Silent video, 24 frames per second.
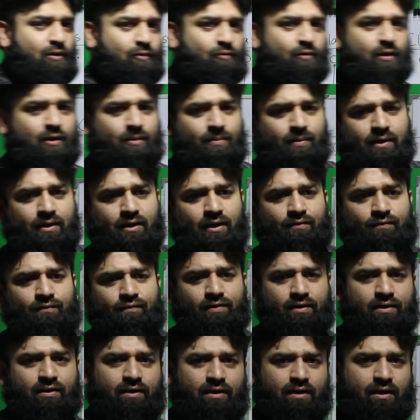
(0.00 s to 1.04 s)
will be
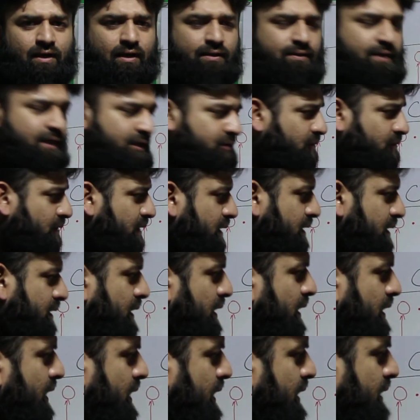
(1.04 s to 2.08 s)
configuring a network,
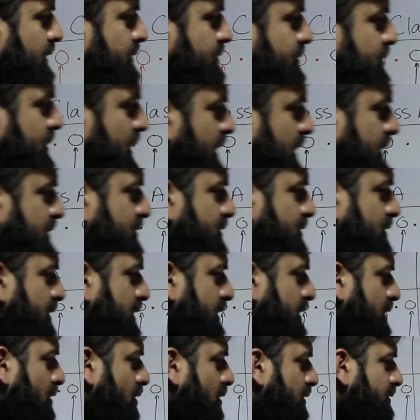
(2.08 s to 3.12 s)
these
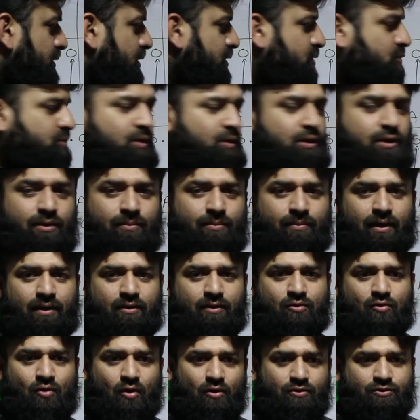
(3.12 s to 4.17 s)
three octets will
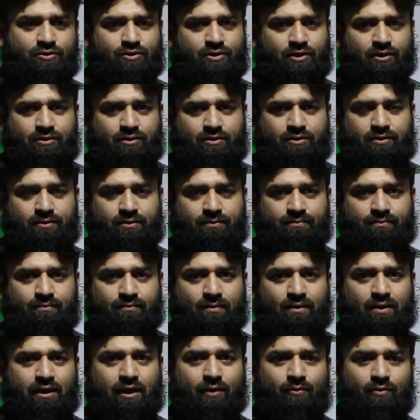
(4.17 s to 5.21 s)
remain constant.
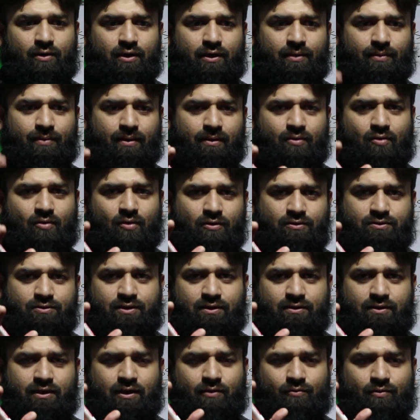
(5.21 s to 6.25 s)
They will remain
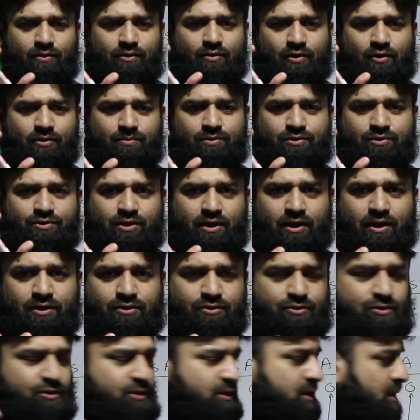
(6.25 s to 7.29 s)
constant, they will not be
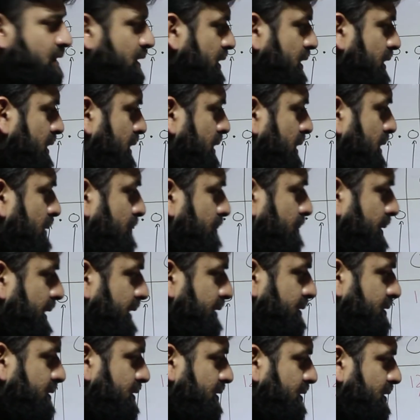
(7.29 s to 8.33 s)
changed.
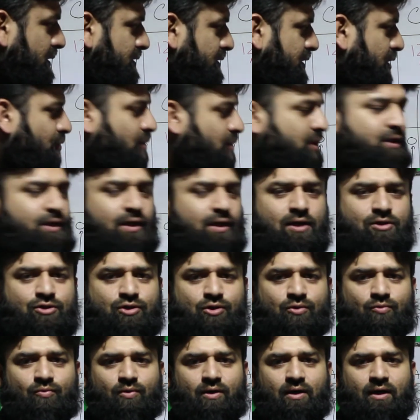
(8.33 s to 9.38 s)
But the
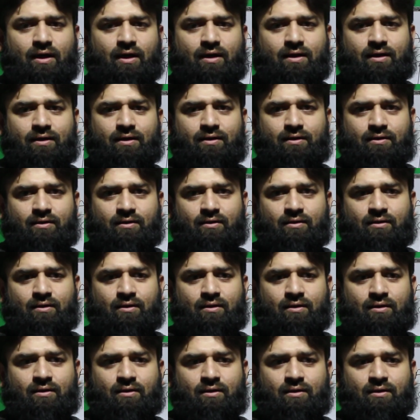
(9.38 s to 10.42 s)
variation will occur in
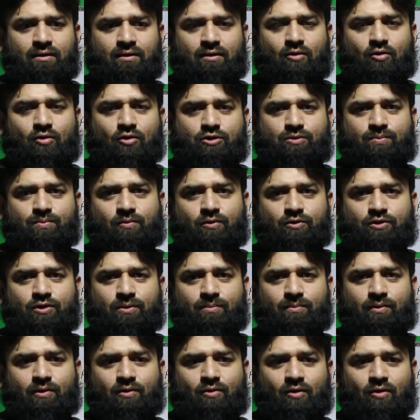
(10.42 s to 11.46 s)
host portion
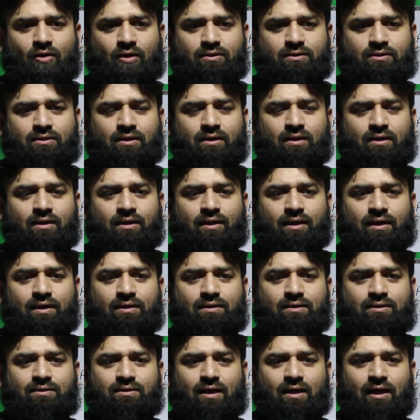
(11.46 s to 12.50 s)
because it
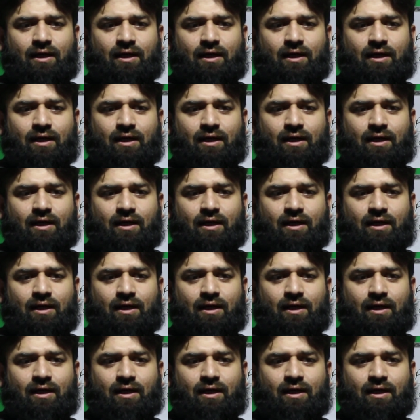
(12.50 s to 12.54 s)
is